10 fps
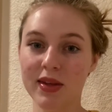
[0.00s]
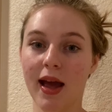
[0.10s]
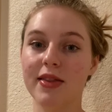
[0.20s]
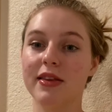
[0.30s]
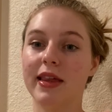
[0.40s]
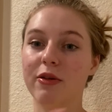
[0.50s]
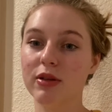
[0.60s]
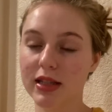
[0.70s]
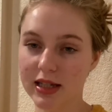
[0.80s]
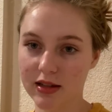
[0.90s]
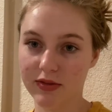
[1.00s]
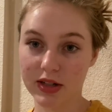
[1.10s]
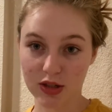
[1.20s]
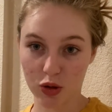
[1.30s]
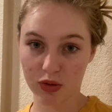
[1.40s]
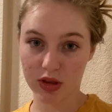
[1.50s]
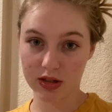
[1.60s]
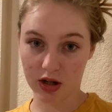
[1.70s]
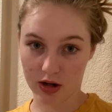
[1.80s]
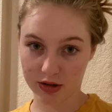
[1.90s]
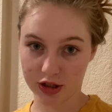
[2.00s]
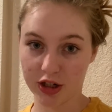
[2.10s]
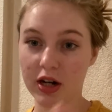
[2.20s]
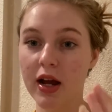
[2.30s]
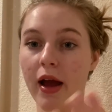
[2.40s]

and then they would leave, consult with the doctor,